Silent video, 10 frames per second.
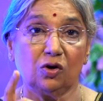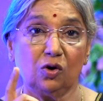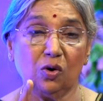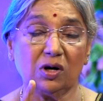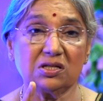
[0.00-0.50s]

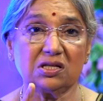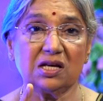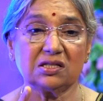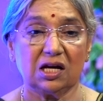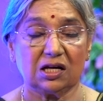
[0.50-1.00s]
yoga
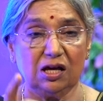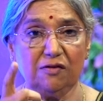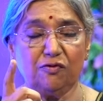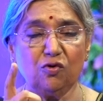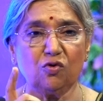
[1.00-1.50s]
says that
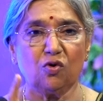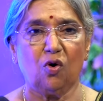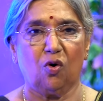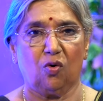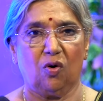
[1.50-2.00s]
if you
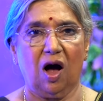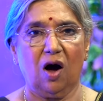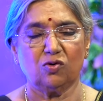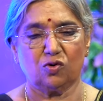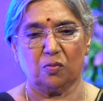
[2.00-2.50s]
know
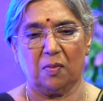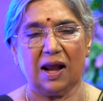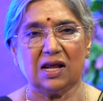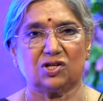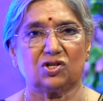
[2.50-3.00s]
how to
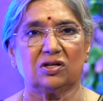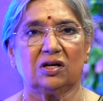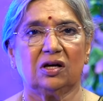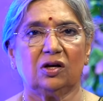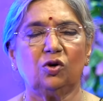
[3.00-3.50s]
manage,
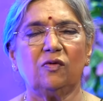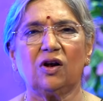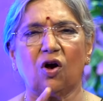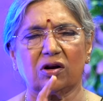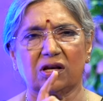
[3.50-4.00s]
you
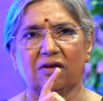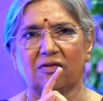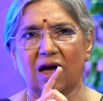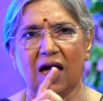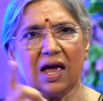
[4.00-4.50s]
will not have
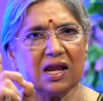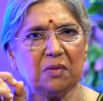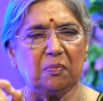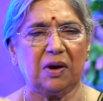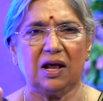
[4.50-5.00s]

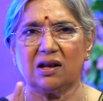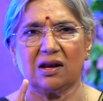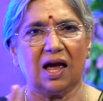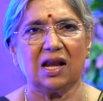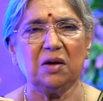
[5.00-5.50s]
any pain,
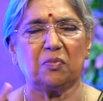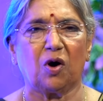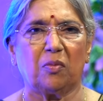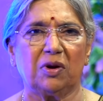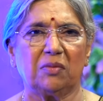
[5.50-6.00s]
any
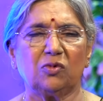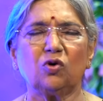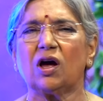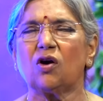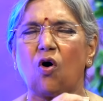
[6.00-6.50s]
problem.
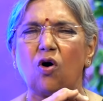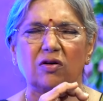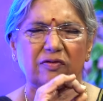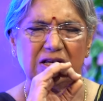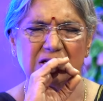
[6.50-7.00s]
You can
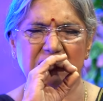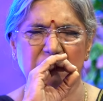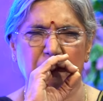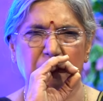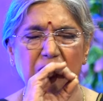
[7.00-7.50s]
always
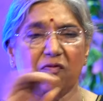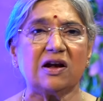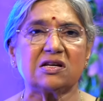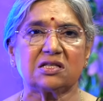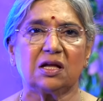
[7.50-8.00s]

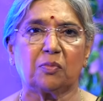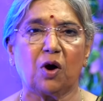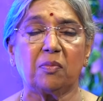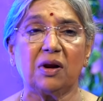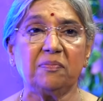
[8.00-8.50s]
prevent the
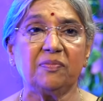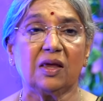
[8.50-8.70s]
problem,